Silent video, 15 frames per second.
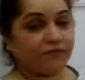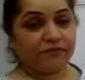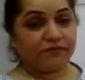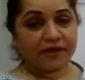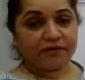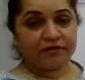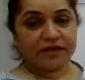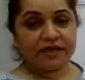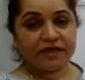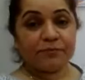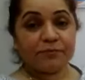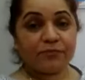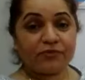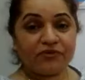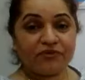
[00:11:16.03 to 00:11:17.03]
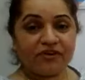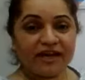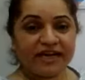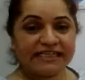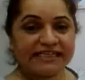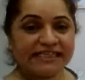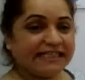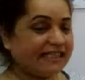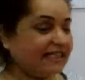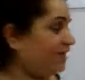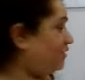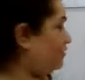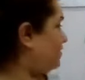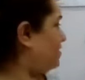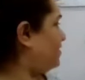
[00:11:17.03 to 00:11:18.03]
very pretty
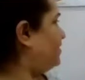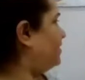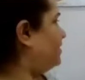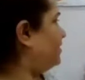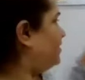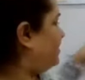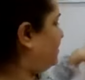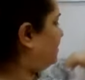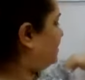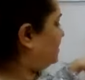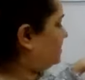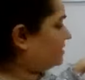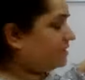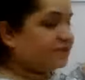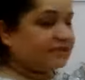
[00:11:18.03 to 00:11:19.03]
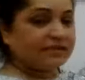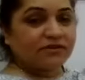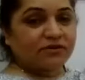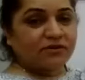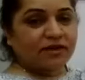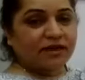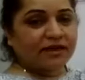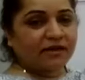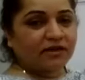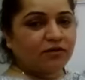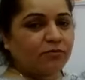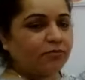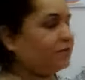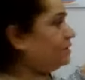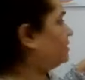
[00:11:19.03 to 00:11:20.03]
over here. So I
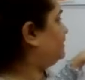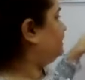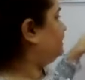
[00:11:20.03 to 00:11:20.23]
hope